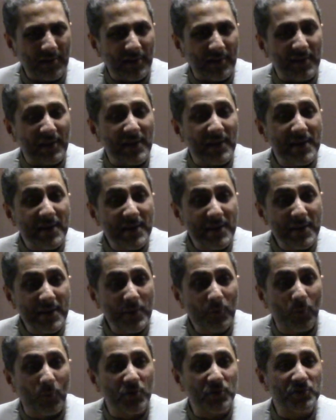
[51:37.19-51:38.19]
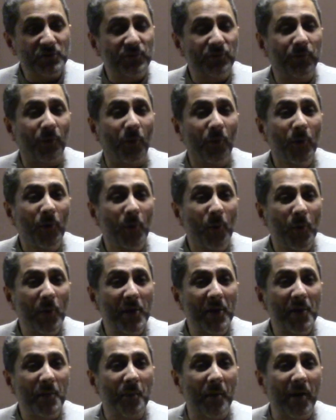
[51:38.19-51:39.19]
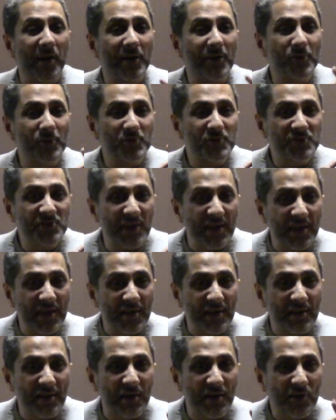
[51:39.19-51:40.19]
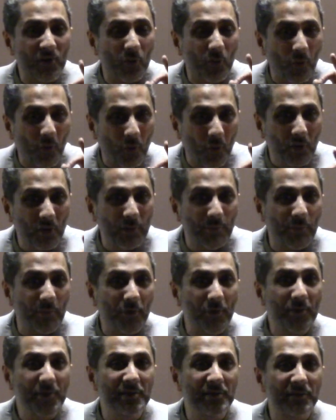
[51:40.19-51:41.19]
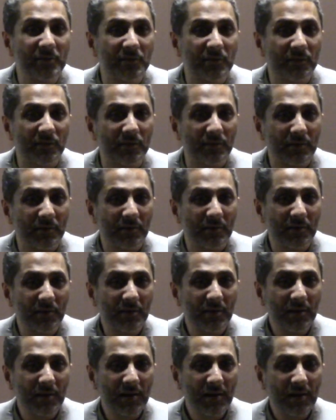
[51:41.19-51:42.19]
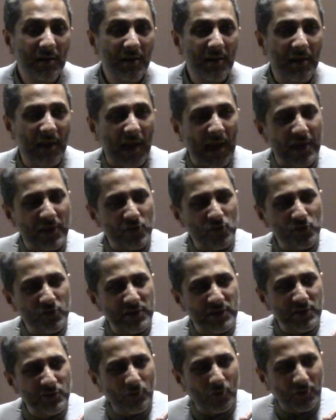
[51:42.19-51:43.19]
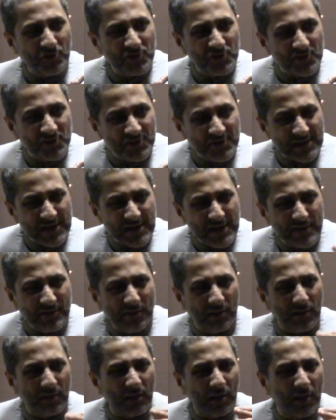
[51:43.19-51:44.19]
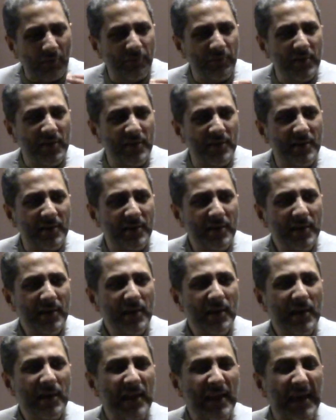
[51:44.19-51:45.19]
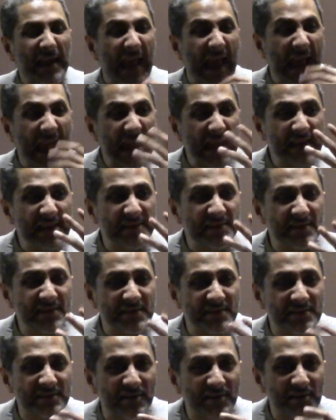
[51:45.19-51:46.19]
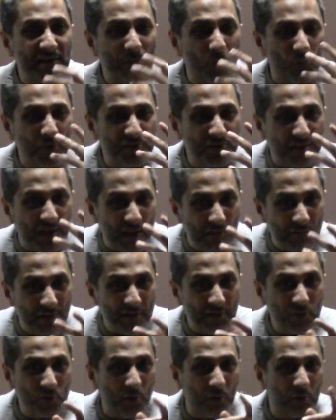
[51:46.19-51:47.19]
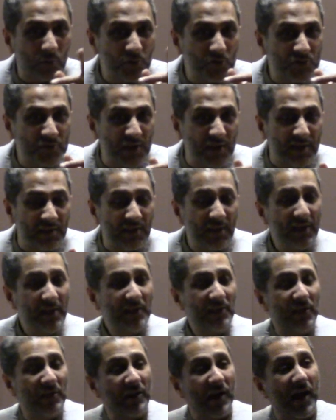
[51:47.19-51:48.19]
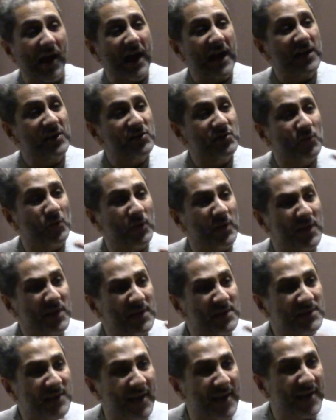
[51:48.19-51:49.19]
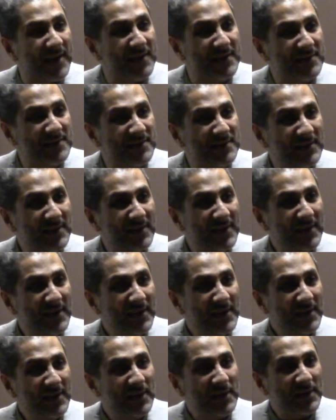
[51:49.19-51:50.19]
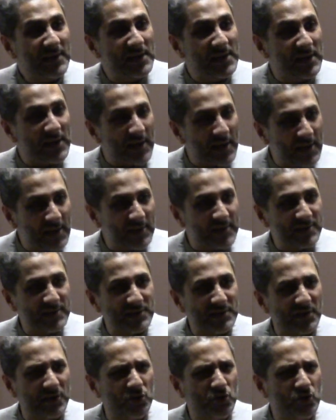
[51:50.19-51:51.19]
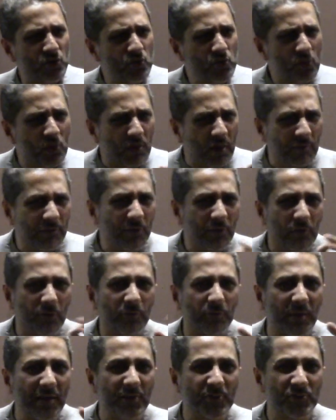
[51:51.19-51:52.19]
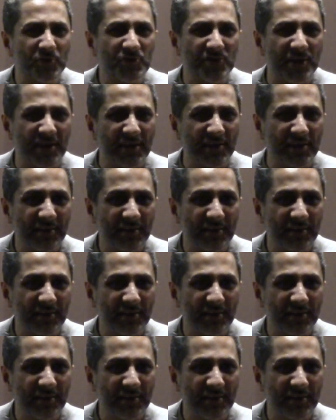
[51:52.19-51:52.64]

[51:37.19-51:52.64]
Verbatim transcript: He was following my Hussein at all points. And you did not see the loving gazes that he was giving to Al Hussein that I saw in his eyes. He is a true lover of my Hussein.